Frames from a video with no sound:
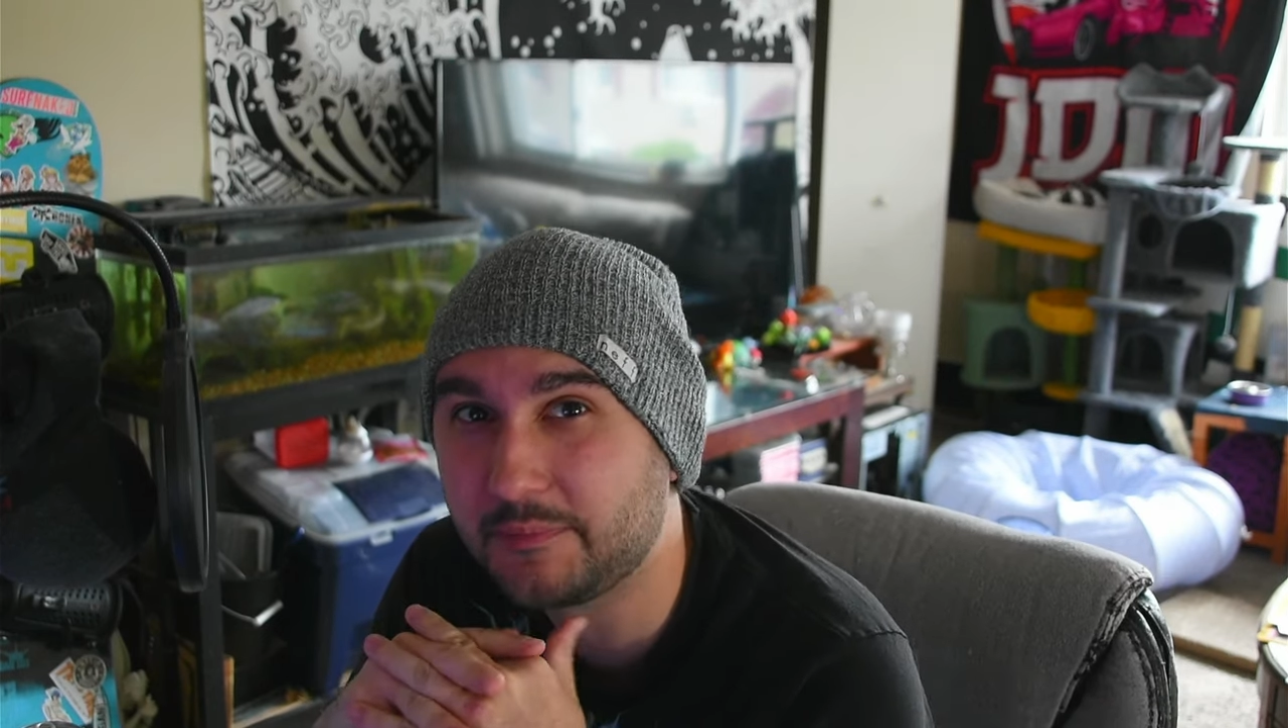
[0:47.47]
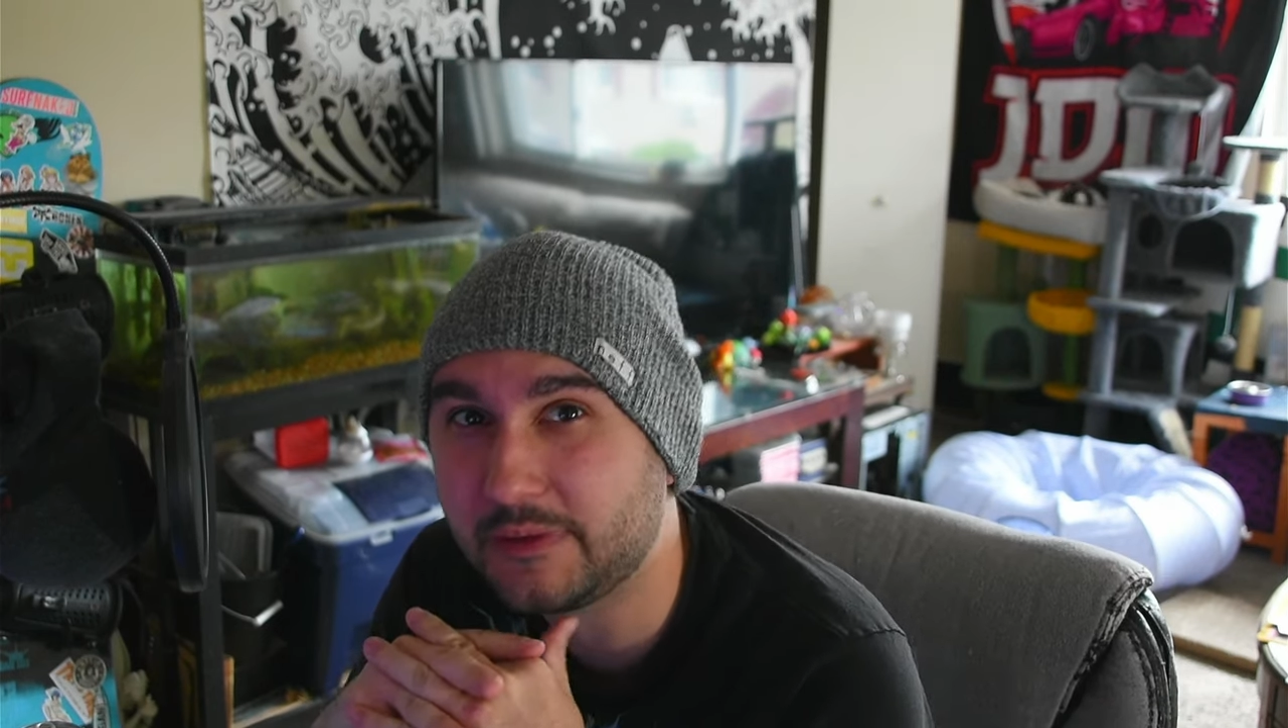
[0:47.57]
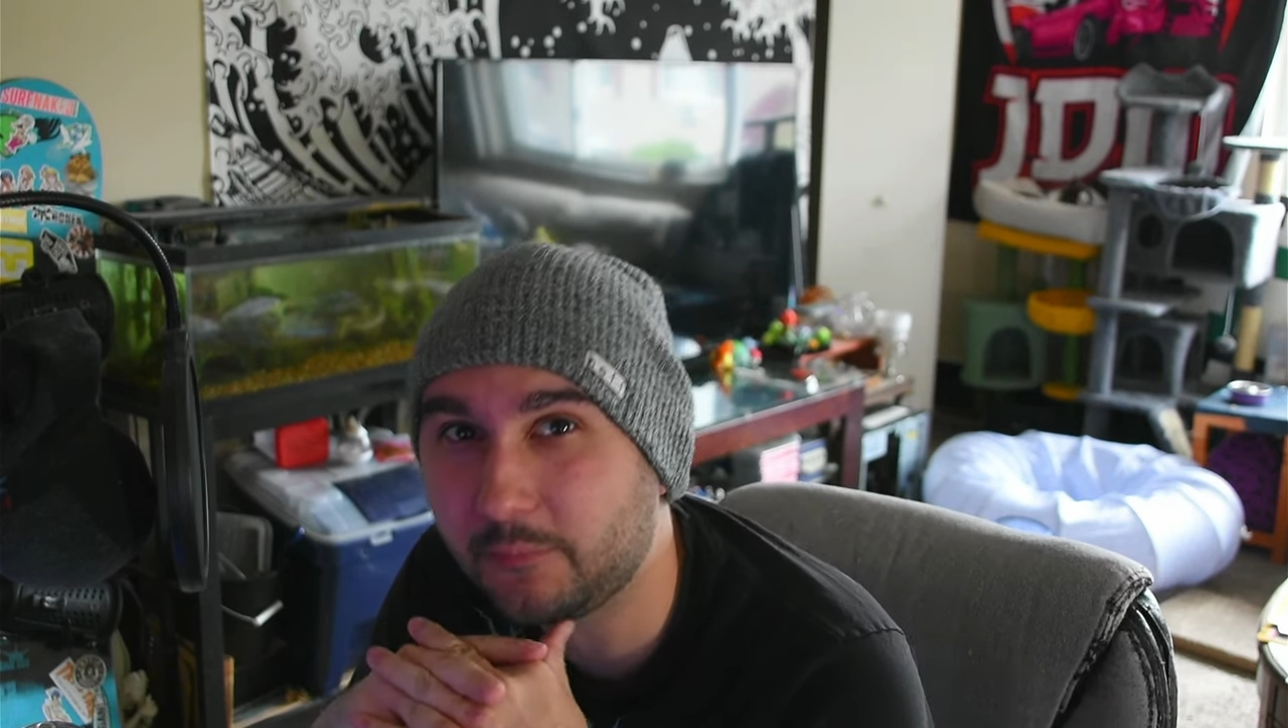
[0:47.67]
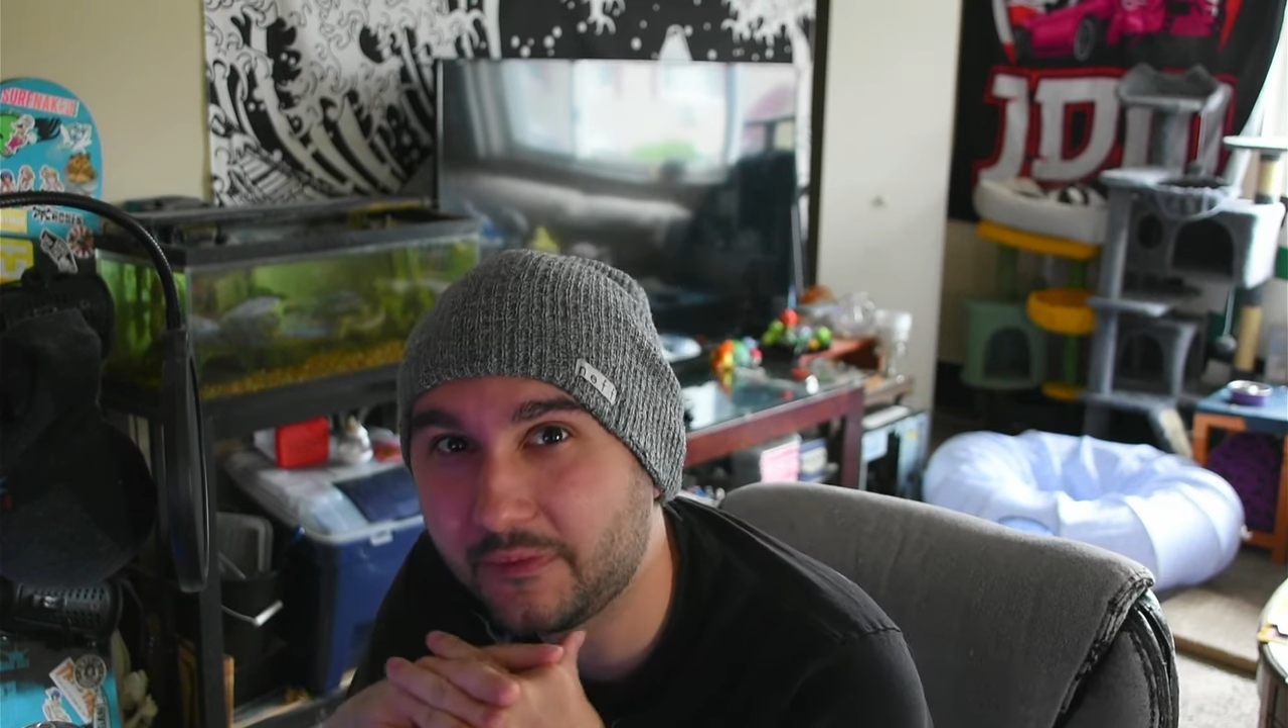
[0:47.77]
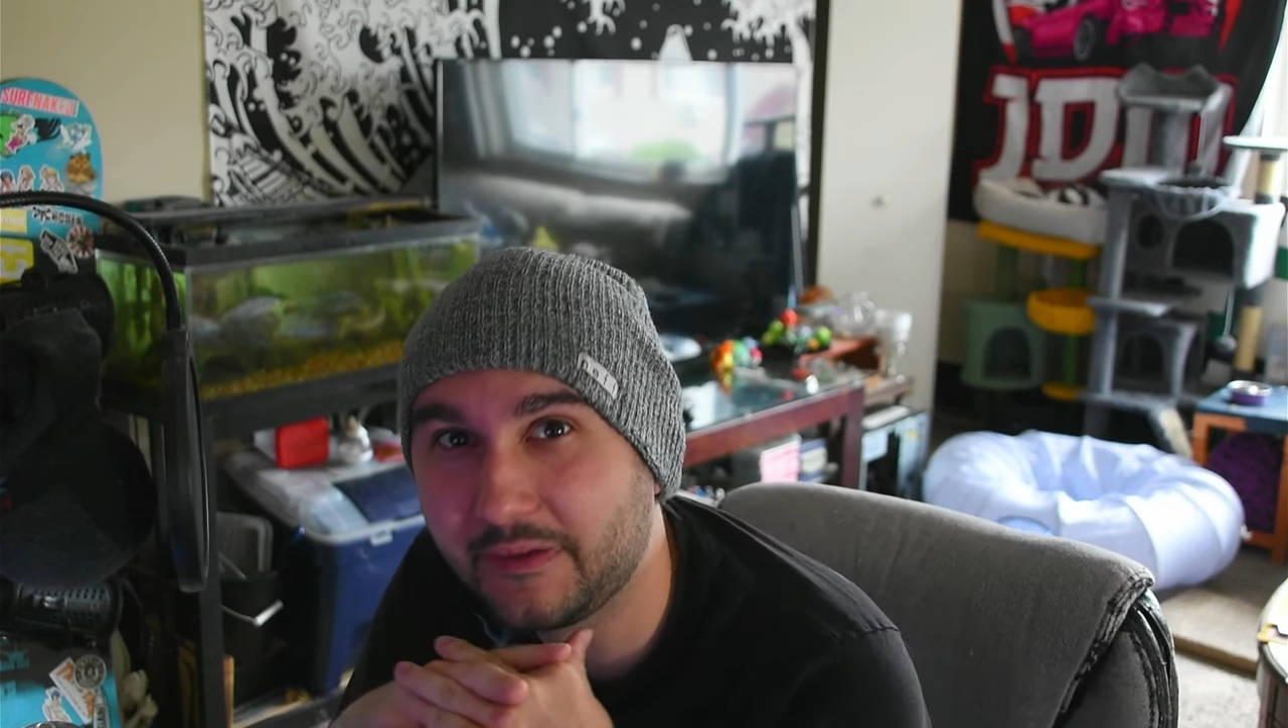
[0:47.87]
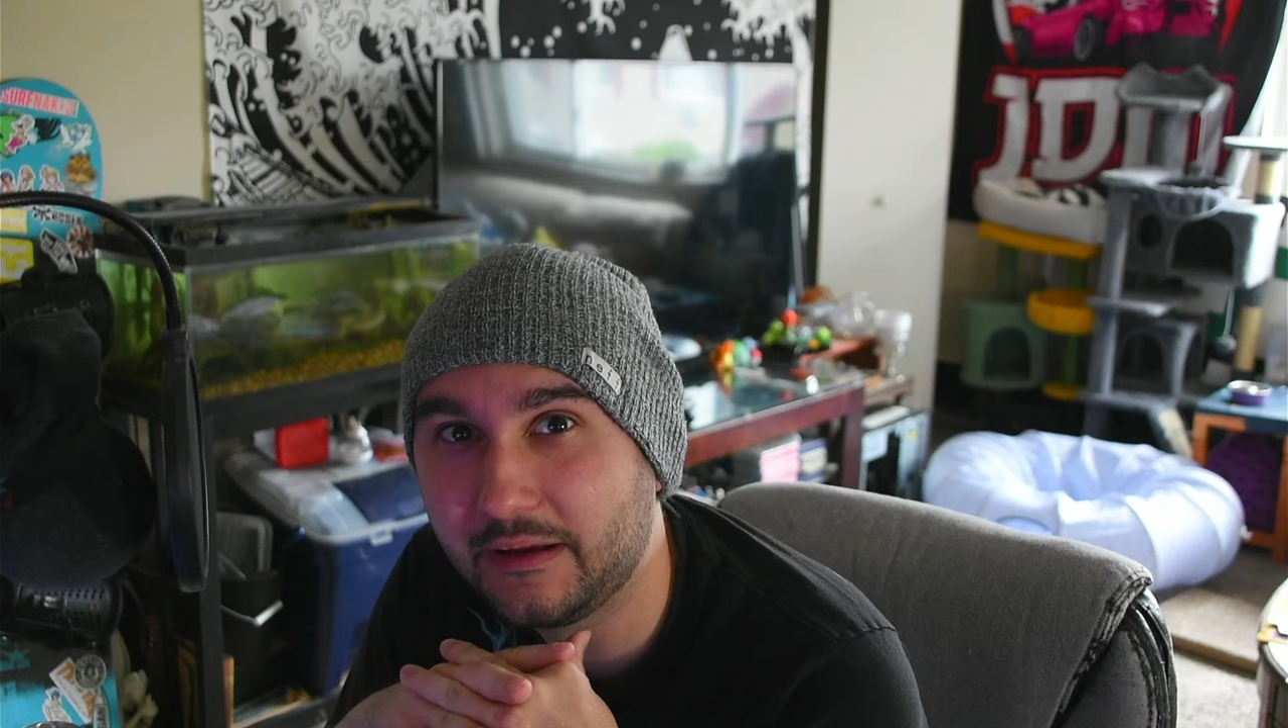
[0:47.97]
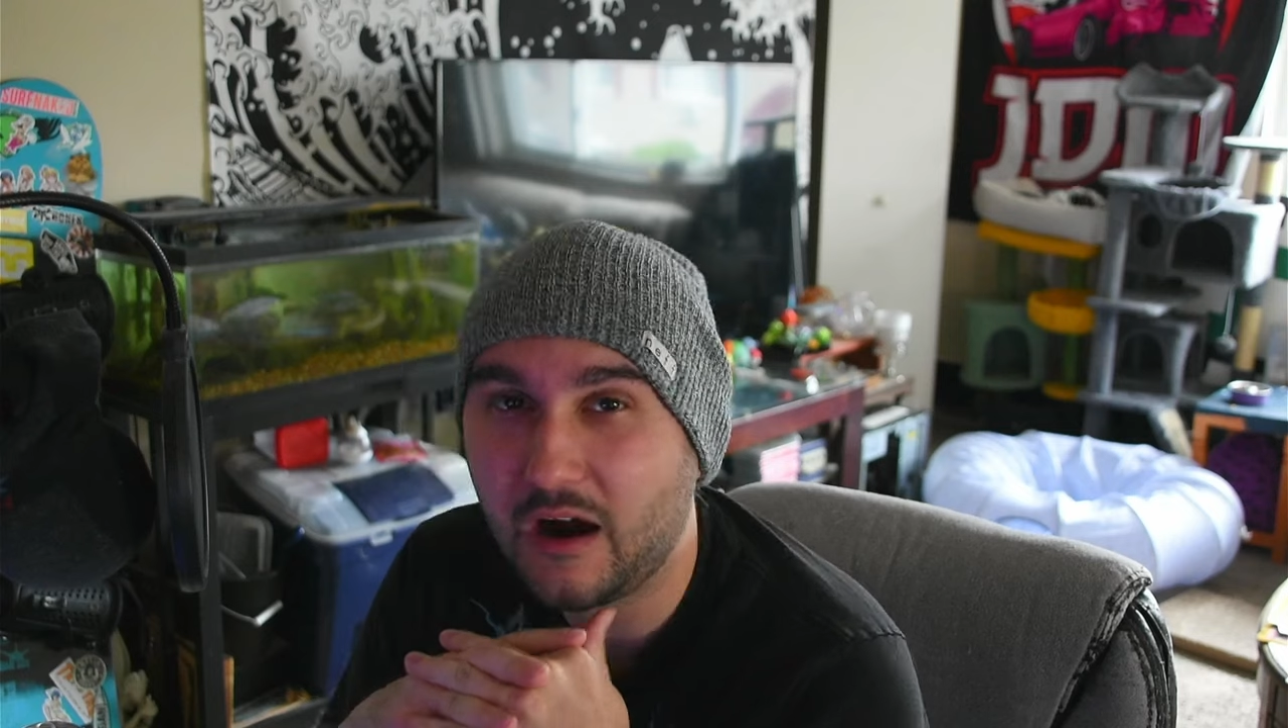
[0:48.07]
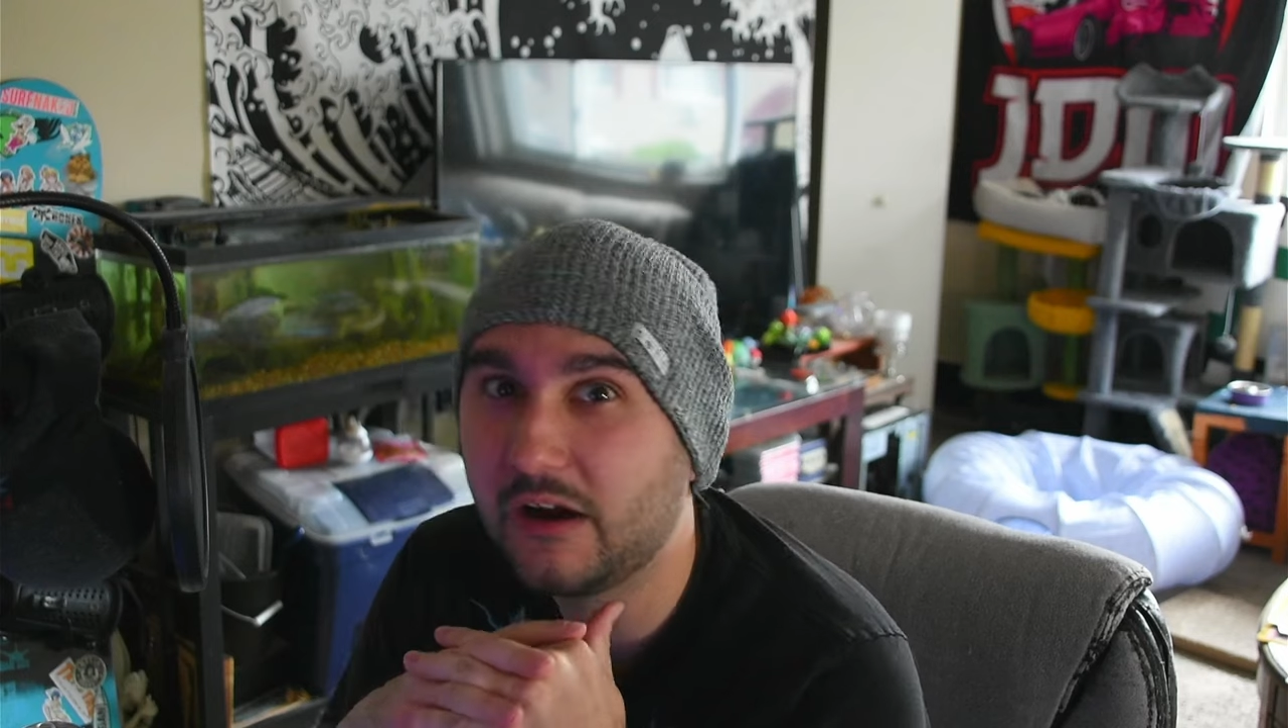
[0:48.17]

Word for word: of people that